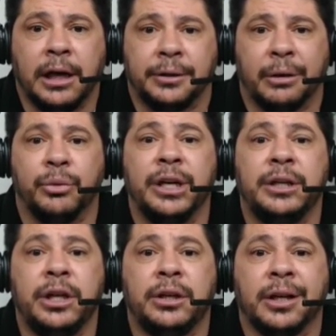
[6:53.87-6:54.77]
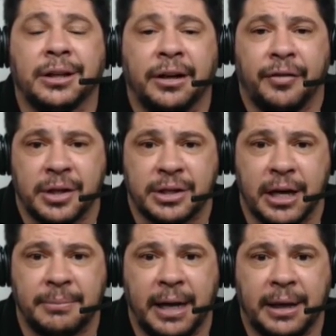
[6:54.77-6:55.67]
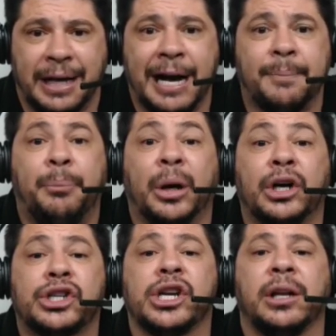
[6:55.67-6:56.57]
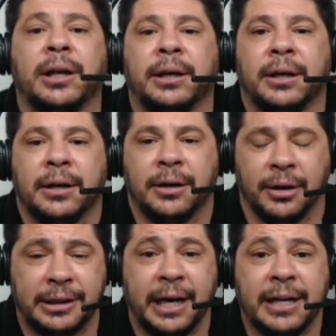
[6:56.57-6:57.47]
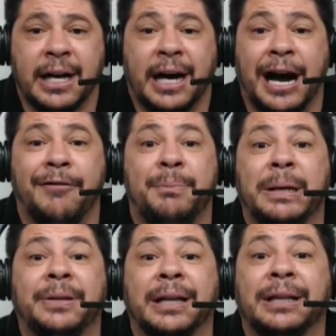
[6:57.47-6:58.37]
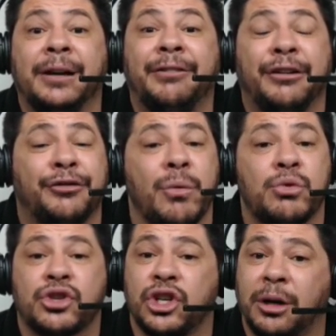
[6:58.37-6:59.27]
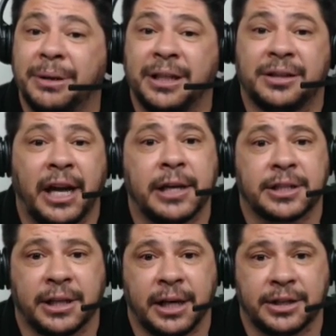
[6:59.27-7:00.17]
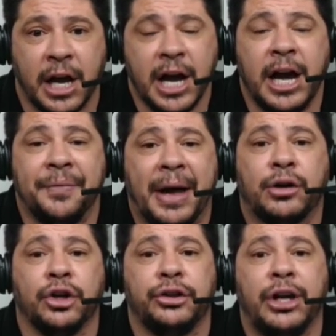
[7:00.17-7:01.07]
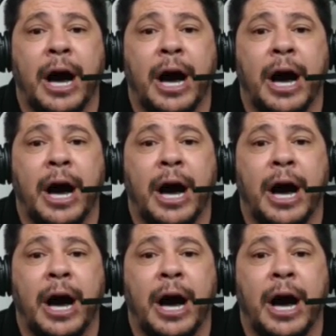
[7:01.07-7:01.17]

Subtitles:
and we need deliverance. Amen. I'm personally, okay, I've been delivered from so many things, saints, and I could